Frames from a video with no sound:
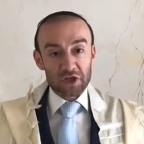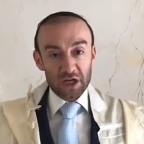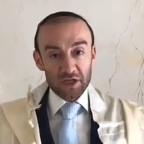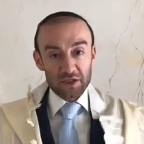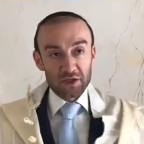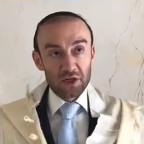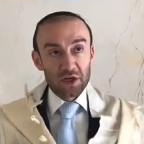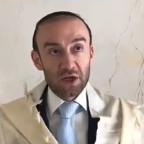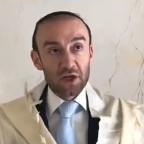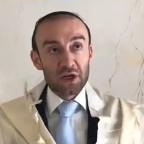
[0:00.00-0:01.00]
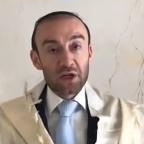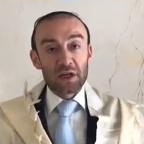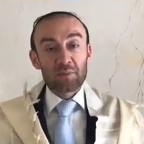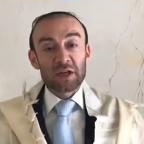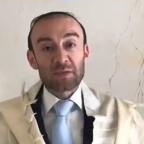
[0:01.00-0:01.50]
chats
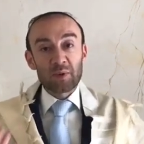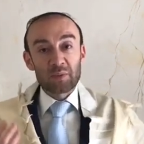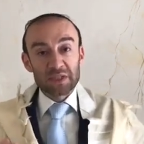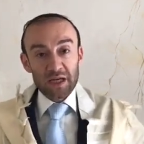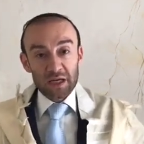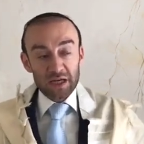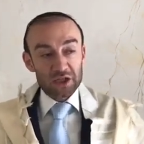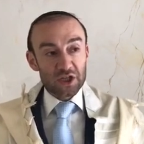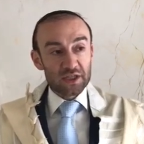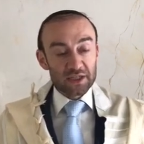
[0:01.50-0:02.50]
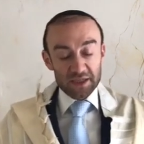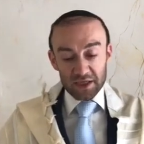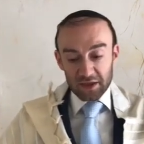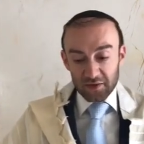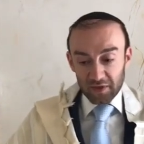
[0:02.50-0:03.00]
that makes people psychologically sick.